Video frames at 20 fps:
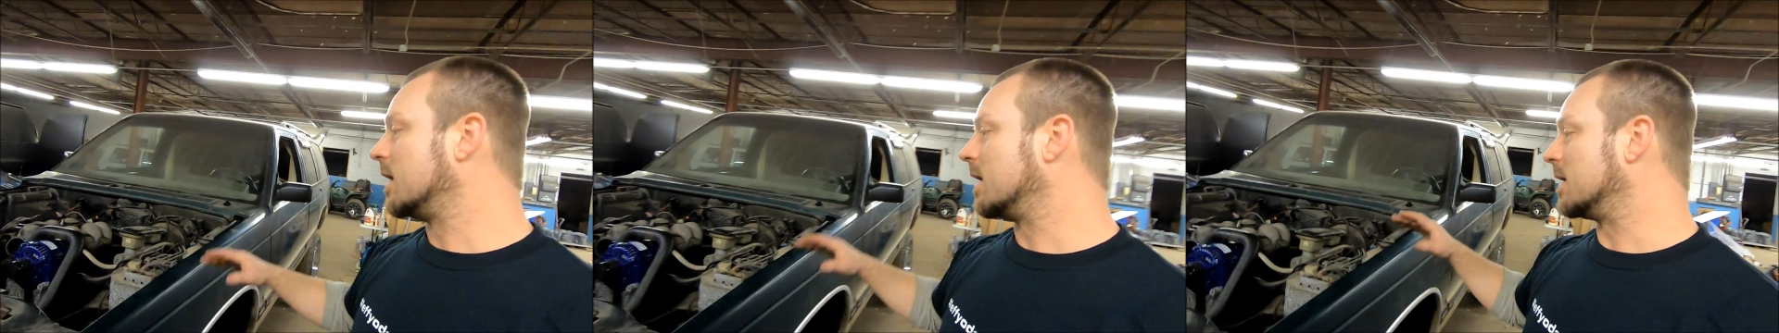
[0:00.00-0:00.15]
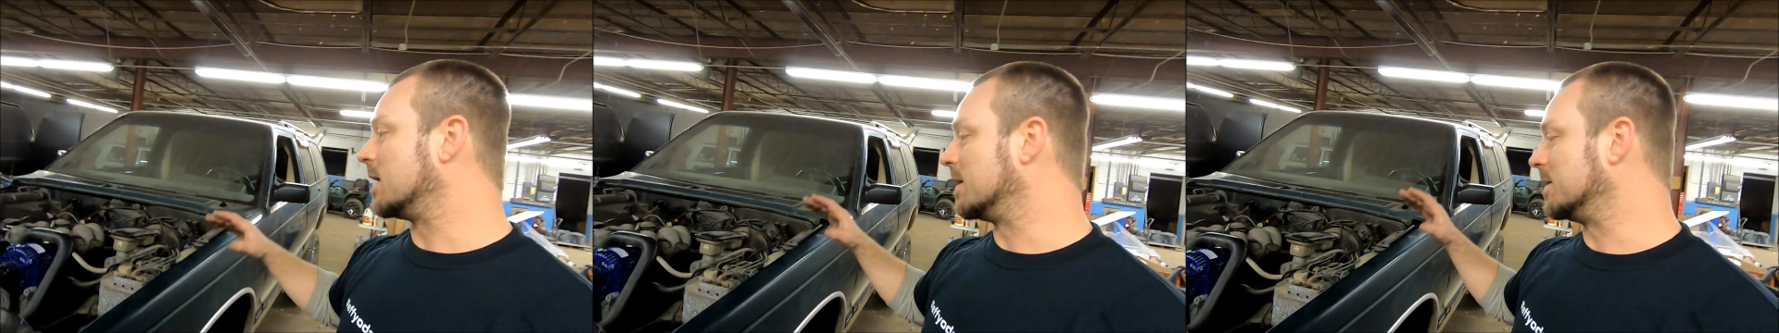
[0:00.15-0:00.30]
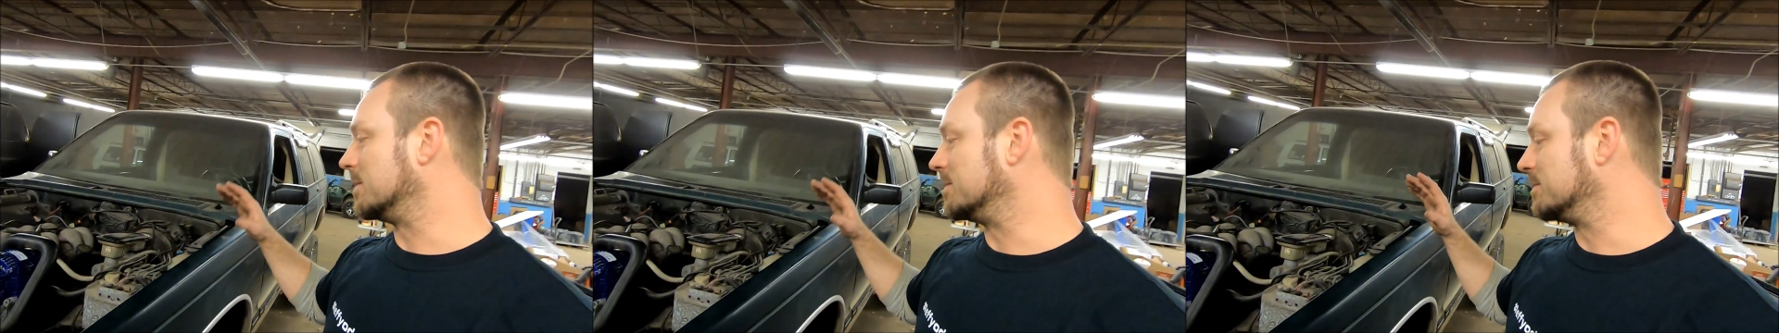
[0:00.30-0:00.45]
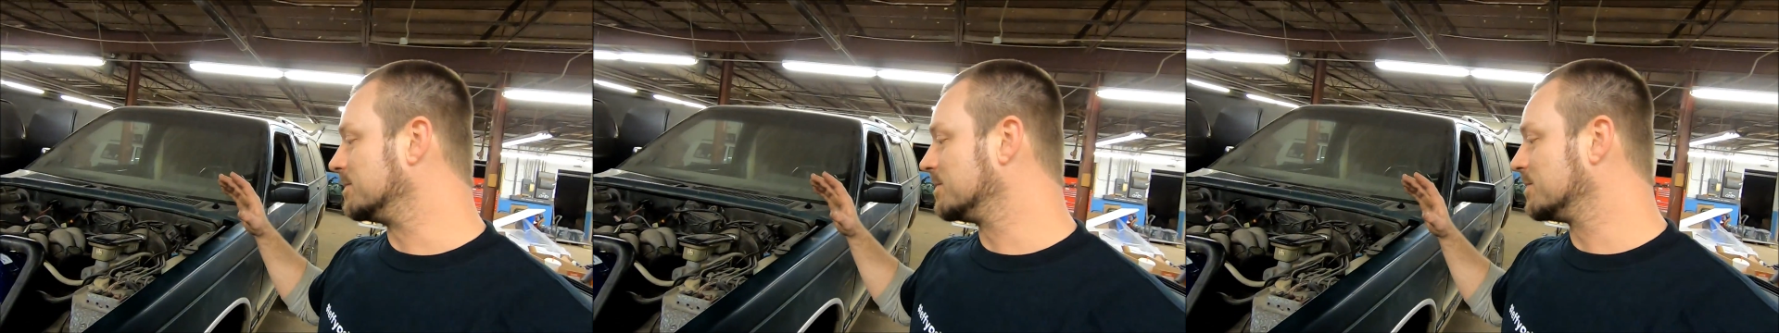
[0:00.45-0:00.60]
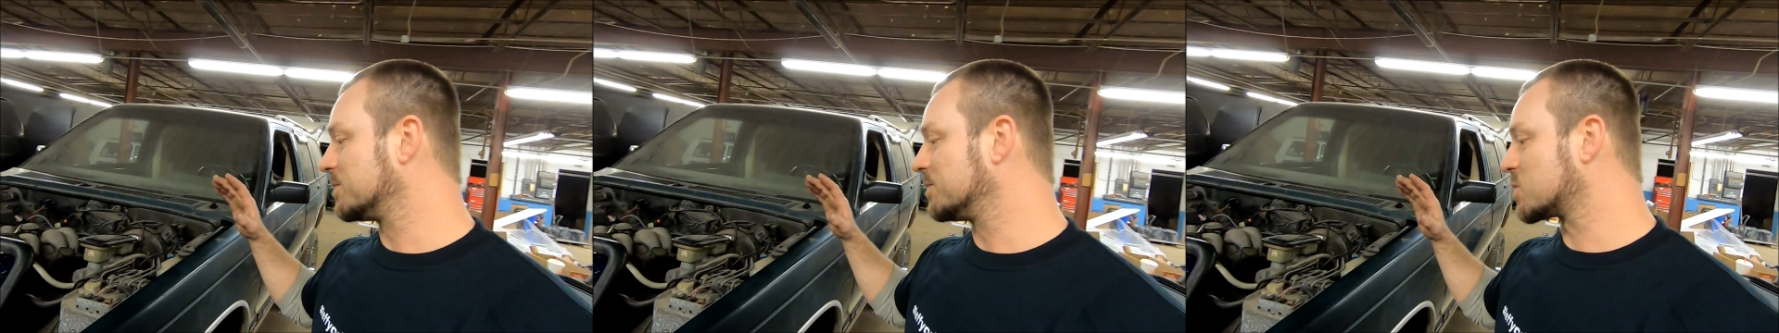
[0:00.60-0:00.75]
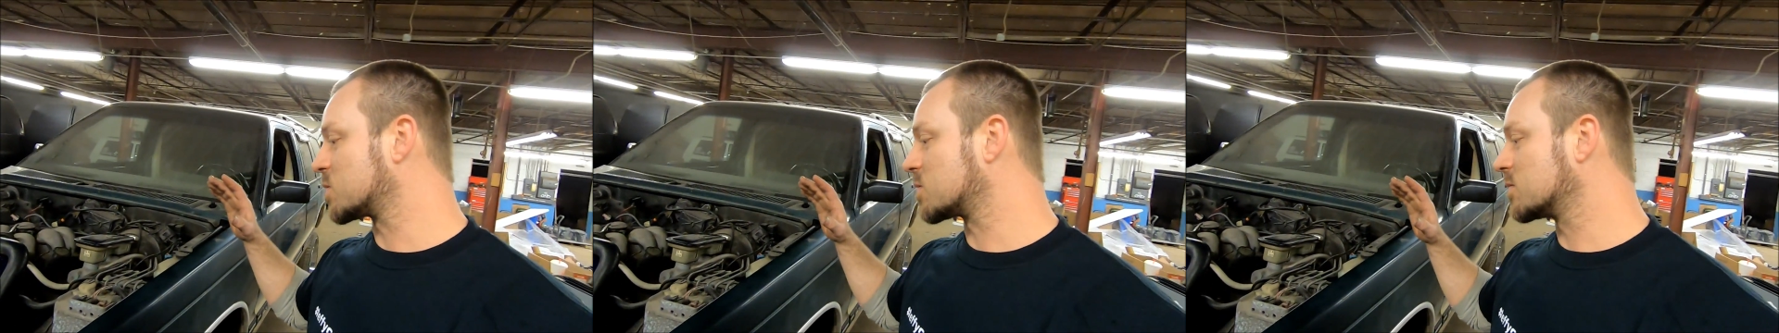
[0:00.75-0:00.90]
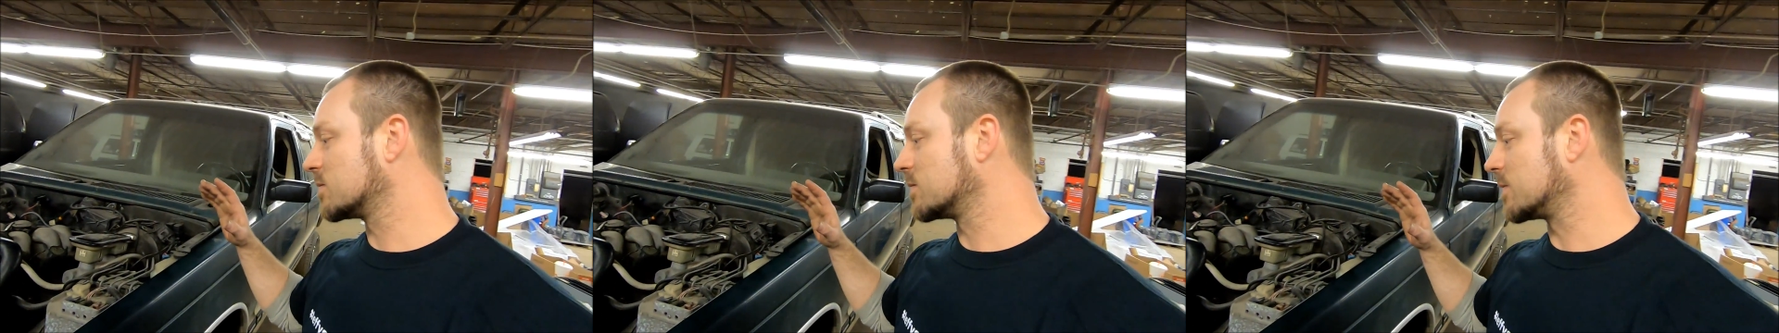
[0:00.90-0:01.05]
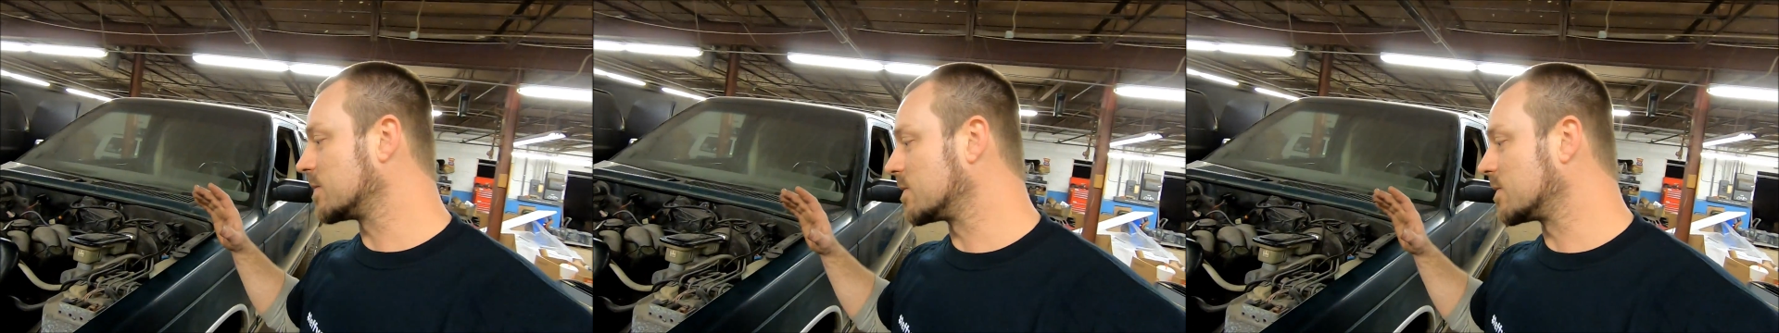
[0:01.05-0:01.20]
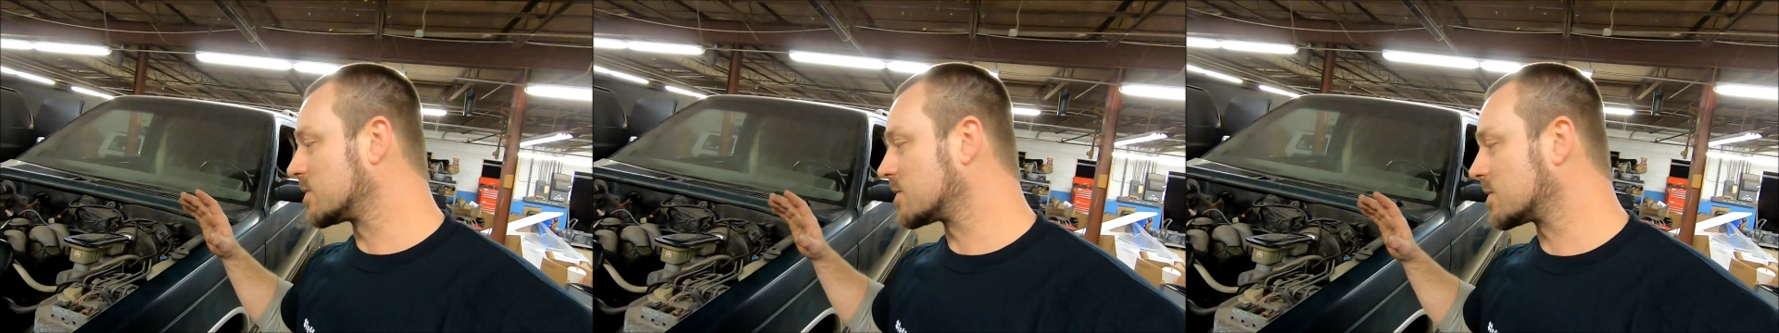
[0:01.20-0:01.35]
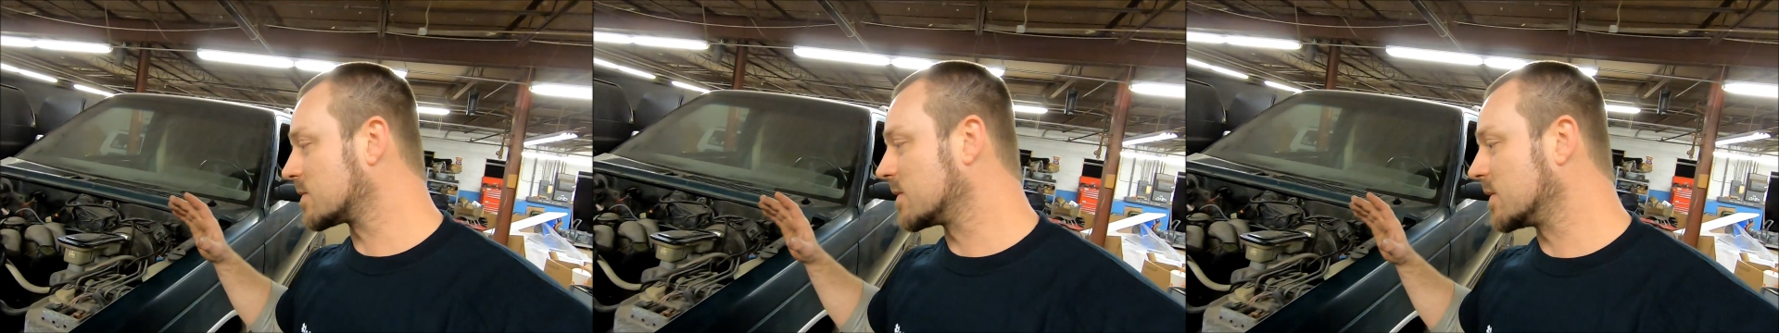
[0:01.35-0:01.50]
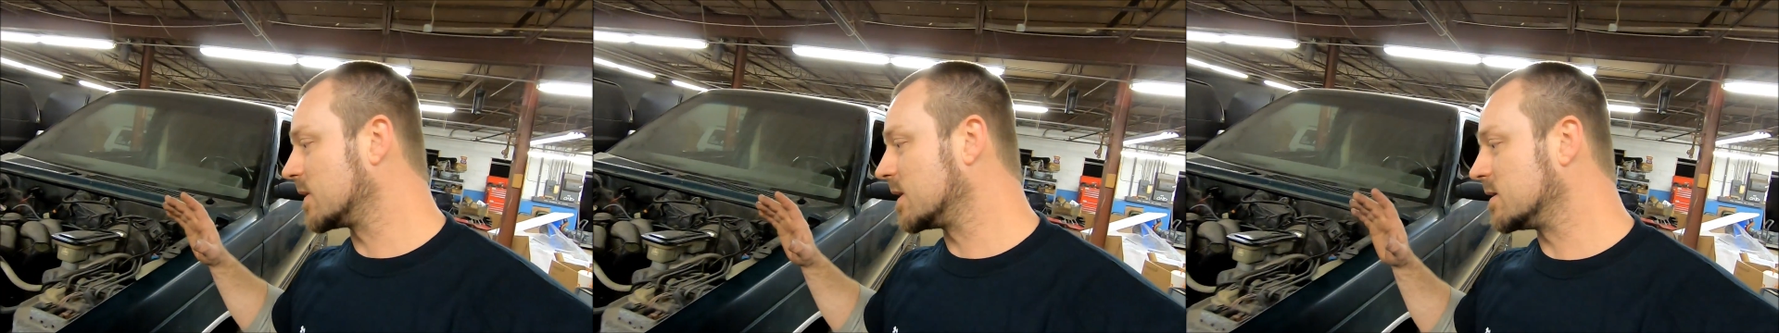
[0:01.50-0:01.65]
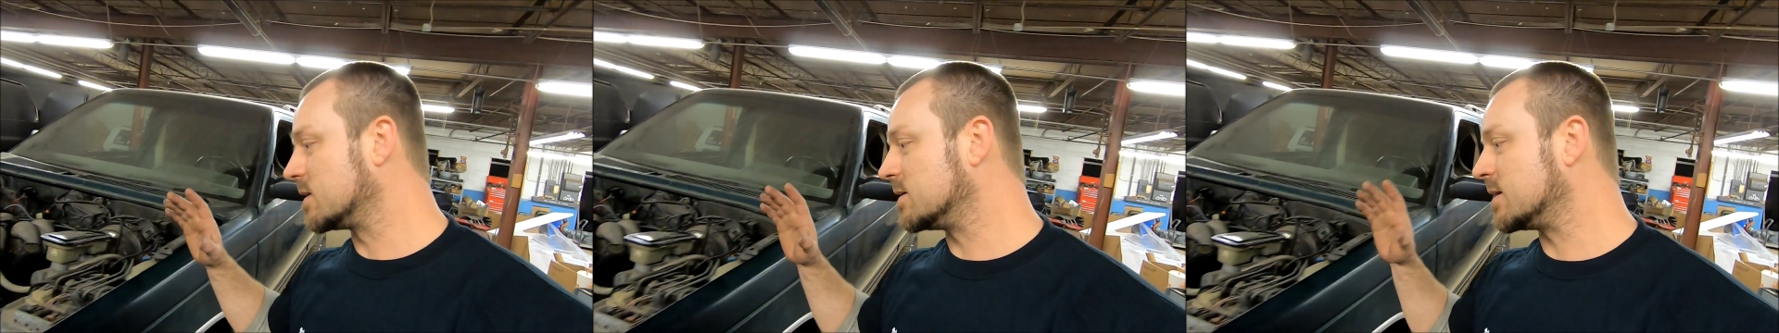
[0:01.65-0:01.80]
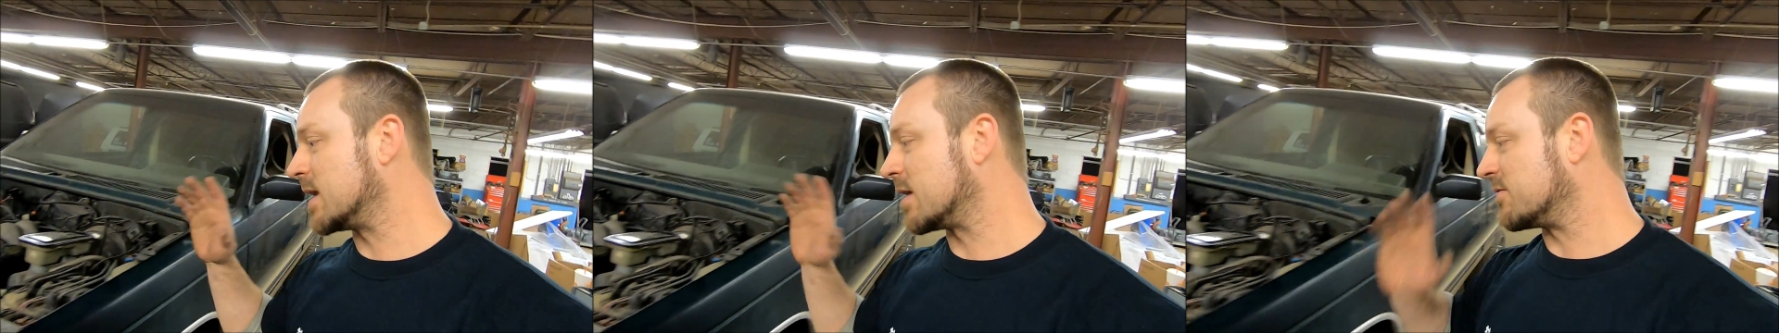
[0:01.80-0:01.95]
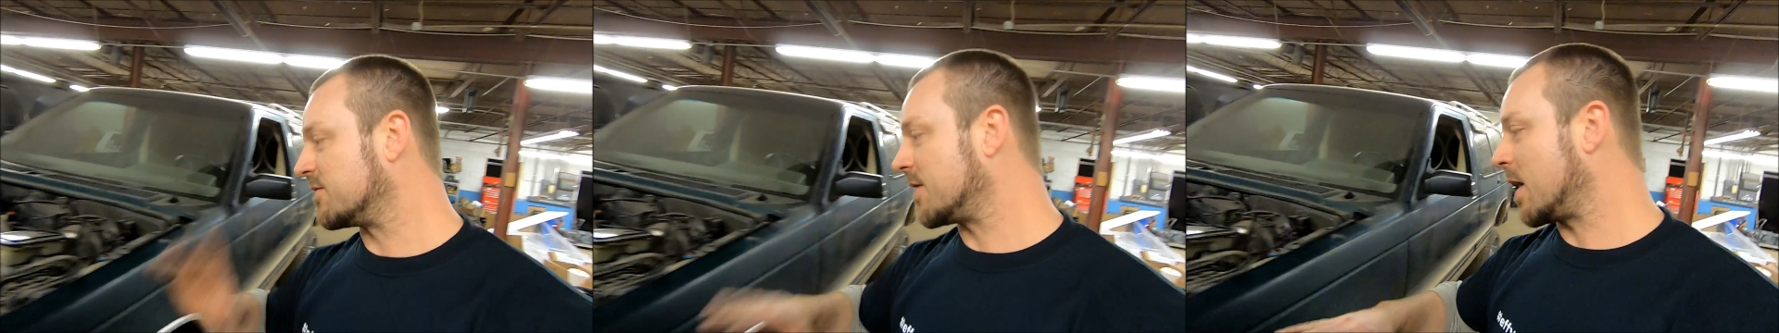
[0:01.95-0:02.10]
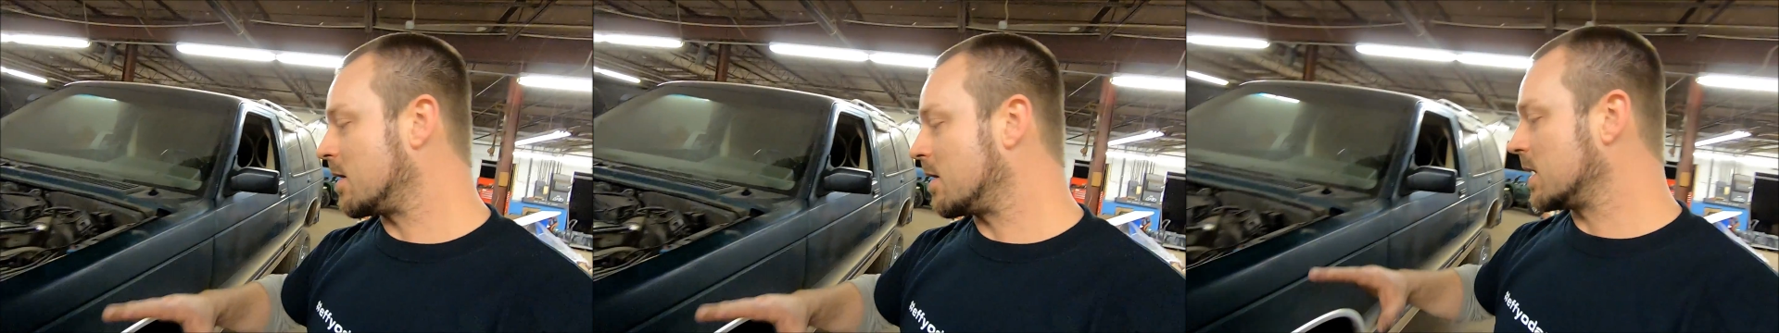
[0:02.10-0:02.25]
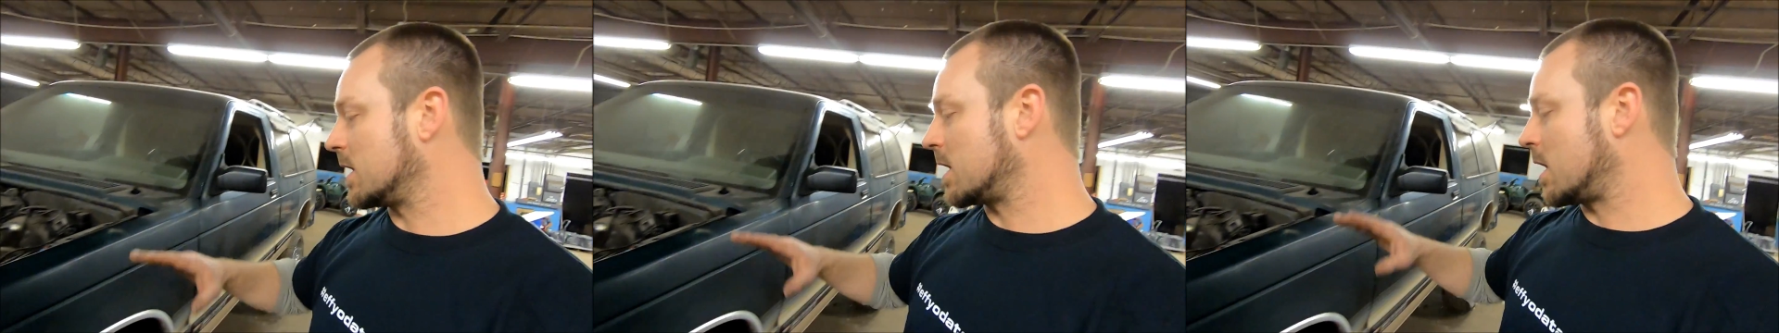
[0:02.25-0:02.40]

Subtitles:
Now follow